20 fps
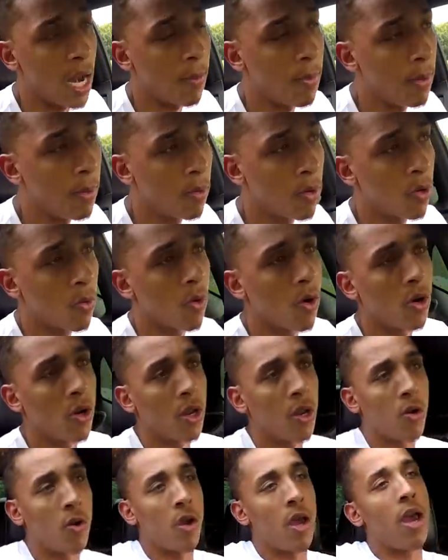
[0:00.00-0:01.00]
lot of people in the world
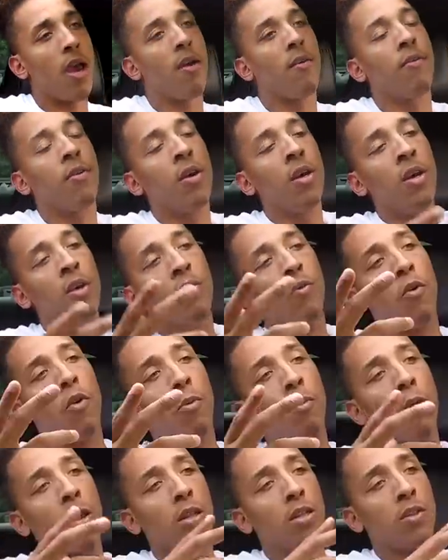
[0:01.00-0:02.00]
they don't have
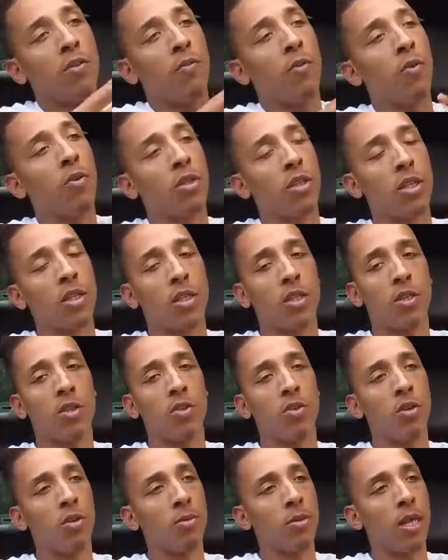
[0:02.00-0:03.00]
four brothers and four
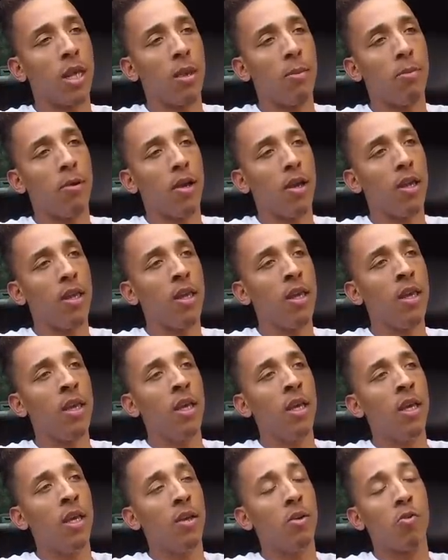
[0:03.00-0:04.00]
sisters. You know what I'm saying? But
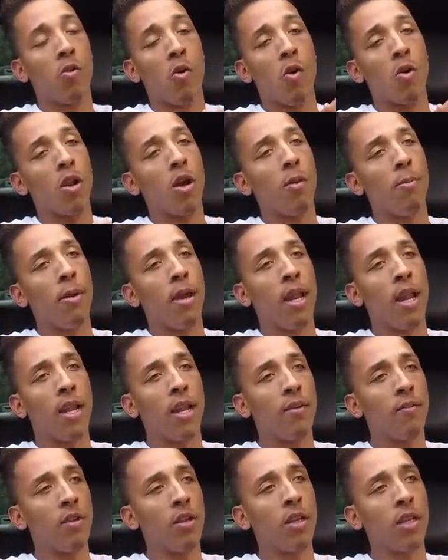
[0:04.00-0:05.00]
growing up, man, I
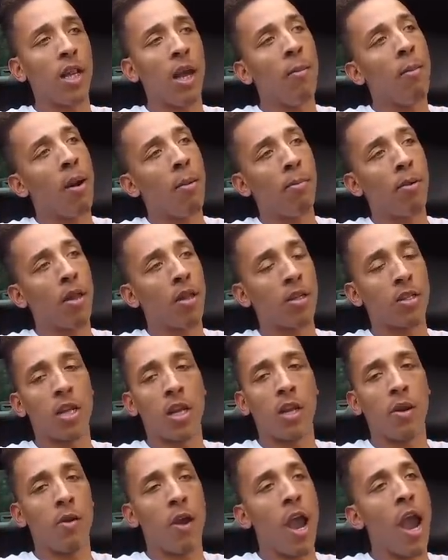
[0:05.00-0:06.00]
never looked at my brothers
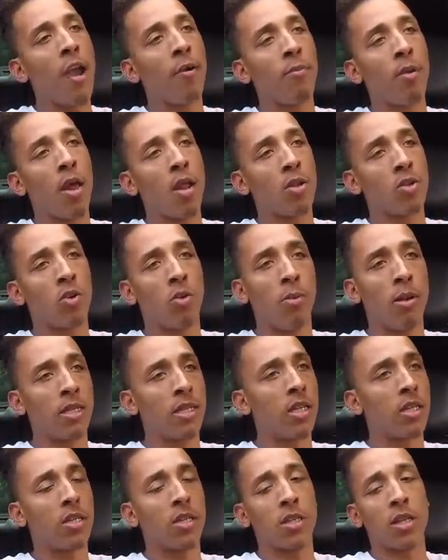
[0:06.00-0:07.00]
like they were half brothers or my
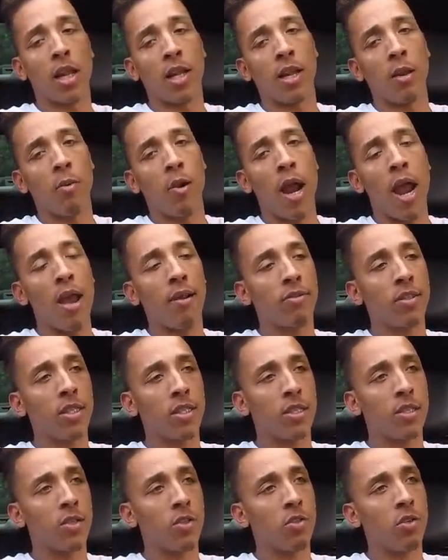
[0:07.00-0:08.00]
sisters like they were half
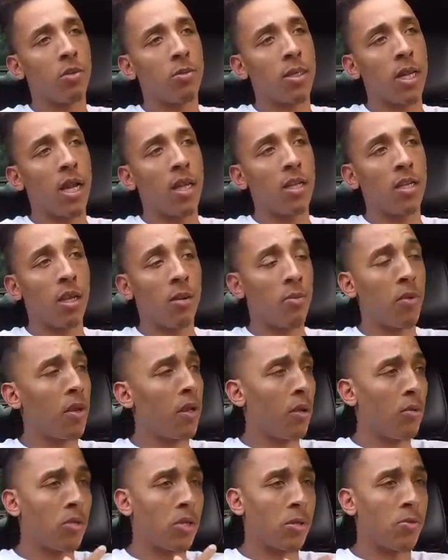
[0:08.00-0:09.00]
sisters. You know what I'm saying? I looked at them
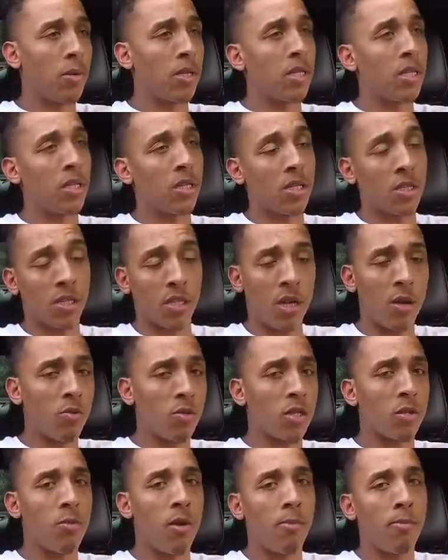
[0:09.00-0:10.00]
like they were just my sisters and they
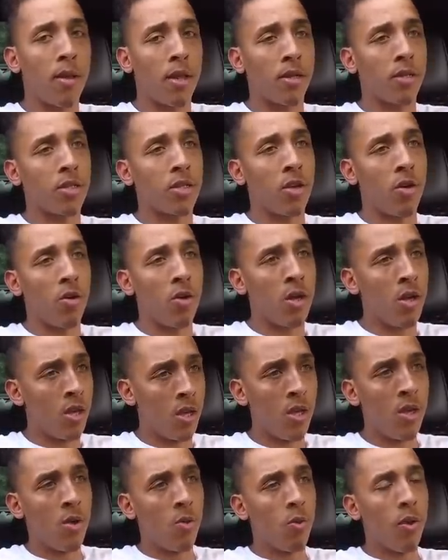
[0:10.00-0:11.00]
were just my brothers. So
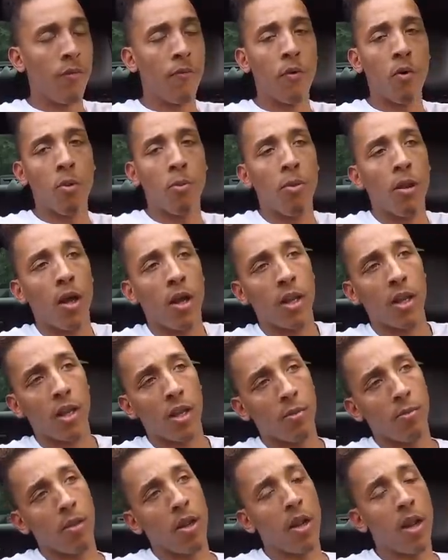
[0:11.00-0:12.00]
we full blood
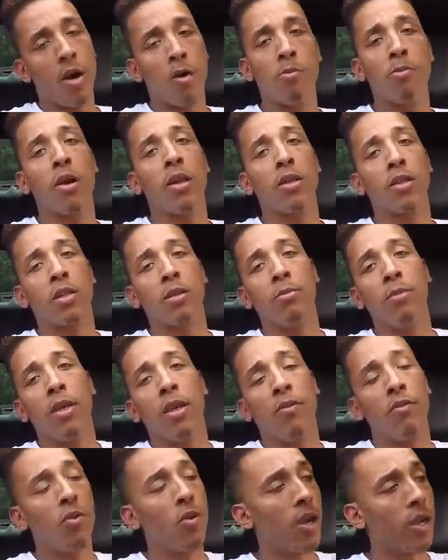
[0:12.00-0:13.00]
in and blood out brothers to
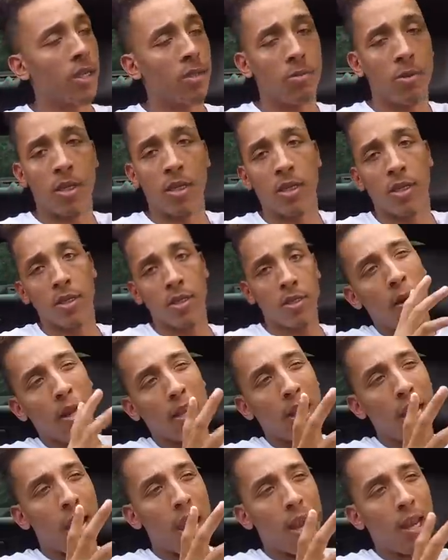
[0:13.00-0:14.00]
me, if you ask me. My
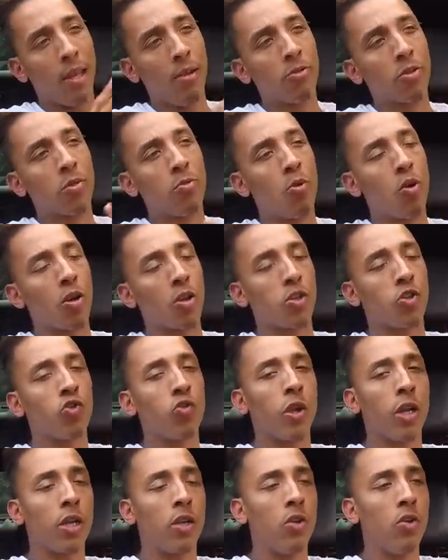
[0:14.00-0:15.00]
dad, he was more the
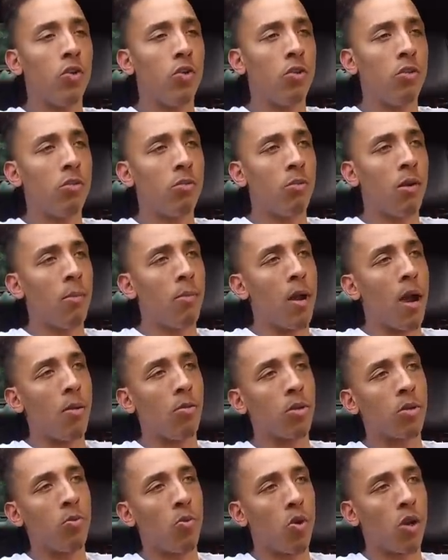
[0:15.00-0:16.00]
strict dude. My
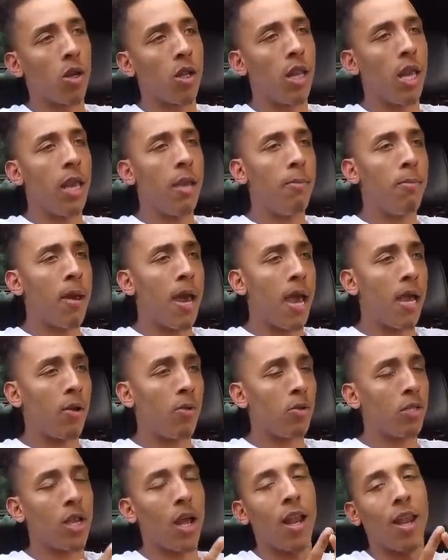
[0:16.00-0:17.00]
mom was more laid back,
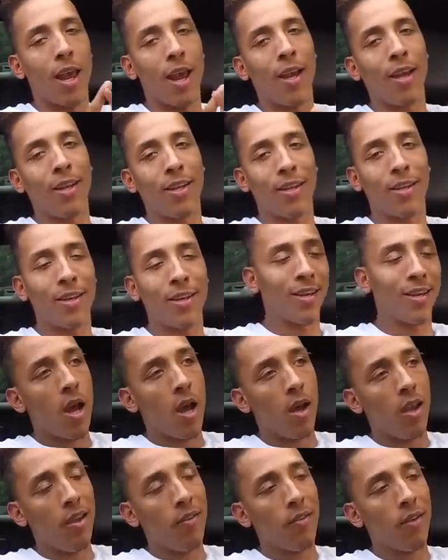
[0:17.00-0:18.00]
which I liked.
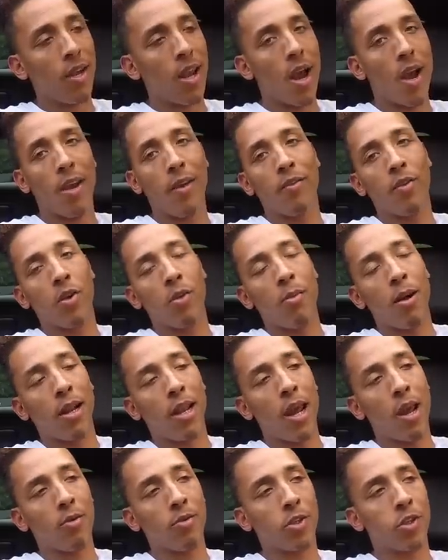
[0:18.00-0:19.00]
now, even now, even though my
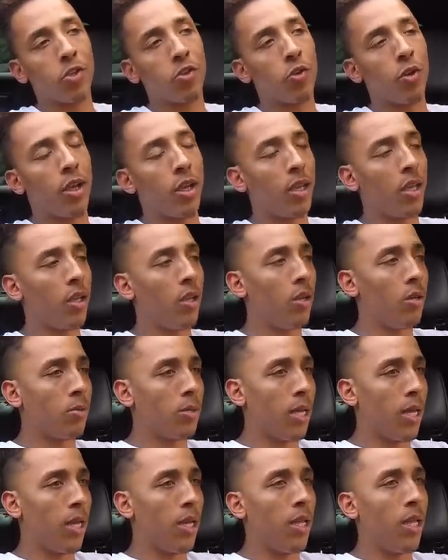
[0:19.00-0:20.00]
dad was strict, you know what I'm
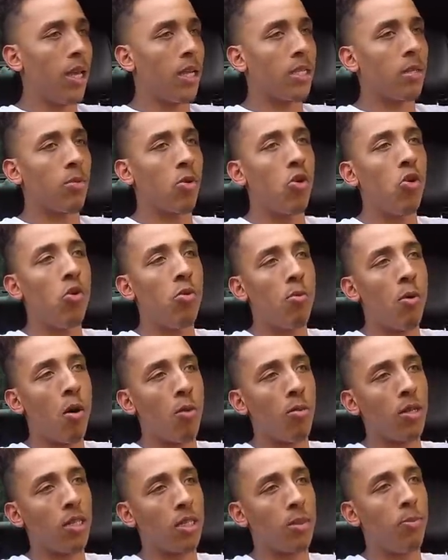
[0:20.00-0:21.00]
saying, he had some cool
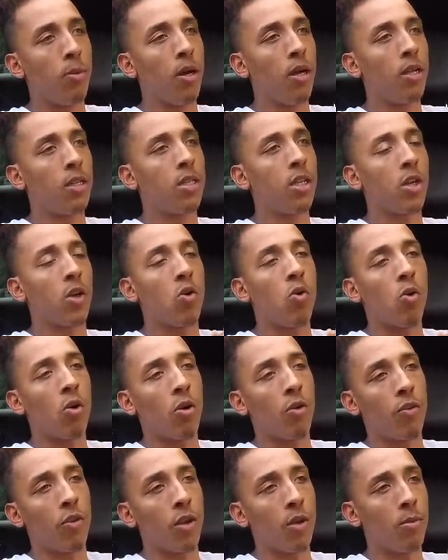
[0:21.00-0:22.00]
moments, but to the
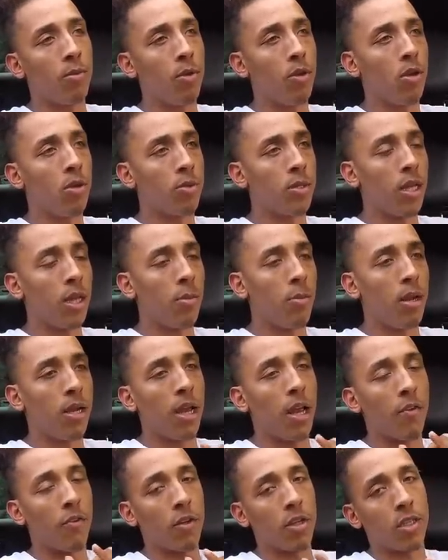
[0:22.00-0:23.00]
core of him, you know what I'm saying, my
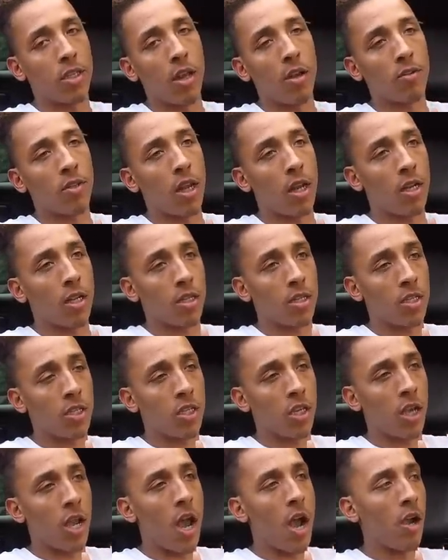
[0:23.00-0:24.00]
dad from the south side of
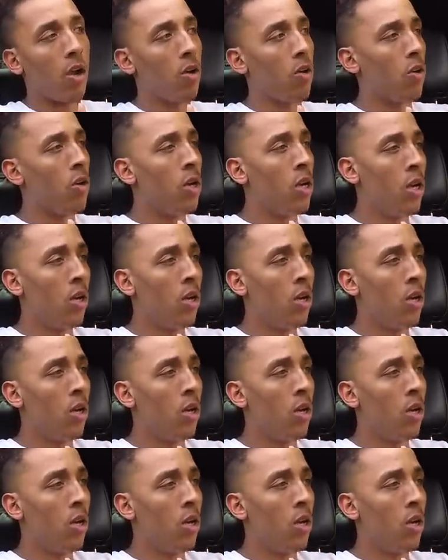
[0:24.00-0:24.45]
Chicago,